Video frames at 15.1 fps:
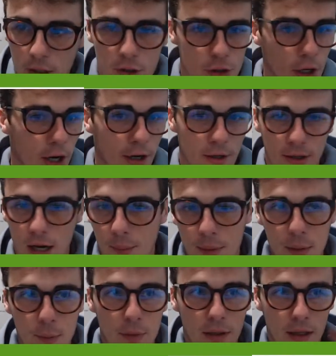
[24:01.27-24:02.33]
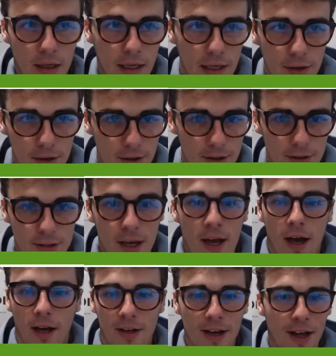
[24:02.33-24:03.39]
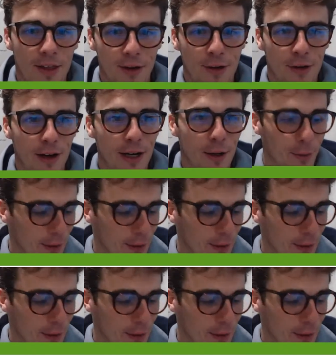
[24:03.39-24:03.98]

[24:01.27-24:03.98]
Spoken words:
John, coming in with the heaters, another great